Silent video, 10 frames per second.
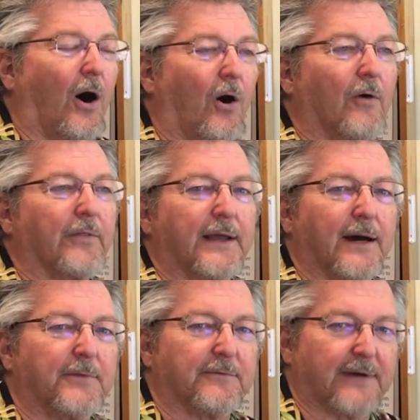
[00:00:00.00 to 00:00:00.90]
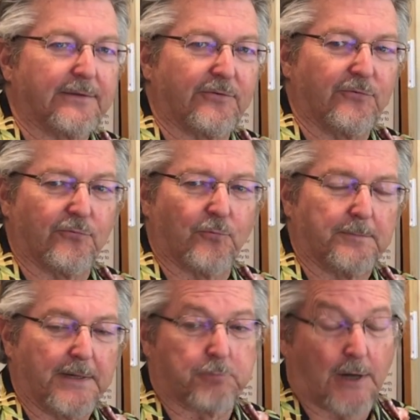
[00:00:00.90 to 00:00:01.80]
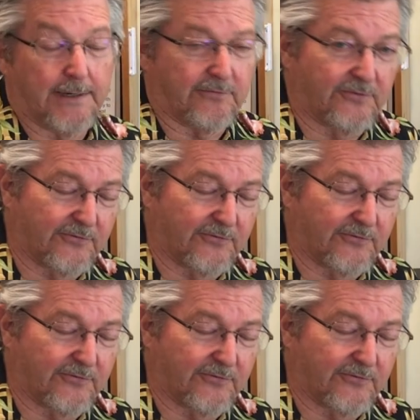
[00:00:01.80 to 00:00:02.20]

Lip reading: all the hub devices will be priced